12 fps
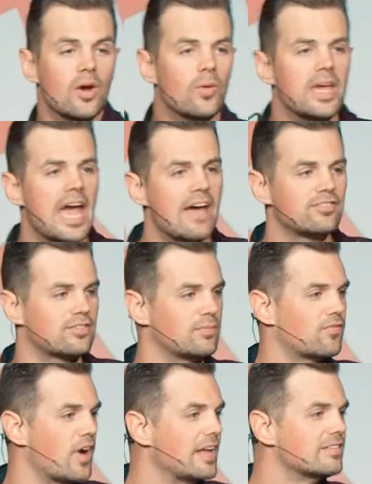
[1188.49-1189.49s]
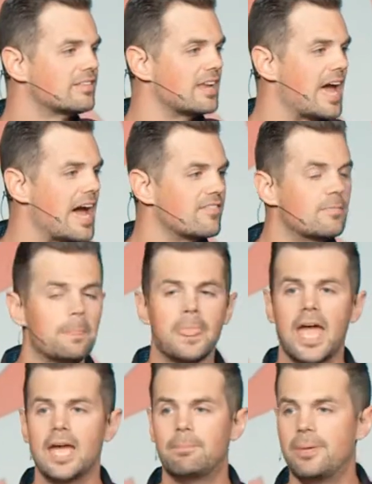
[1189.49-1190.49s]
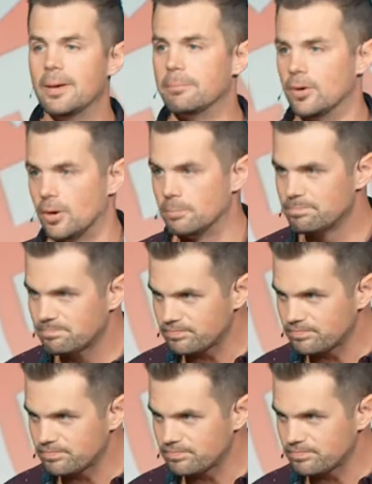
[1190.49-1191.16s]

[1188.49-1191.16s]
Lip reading: We have some friends that have a pit bull.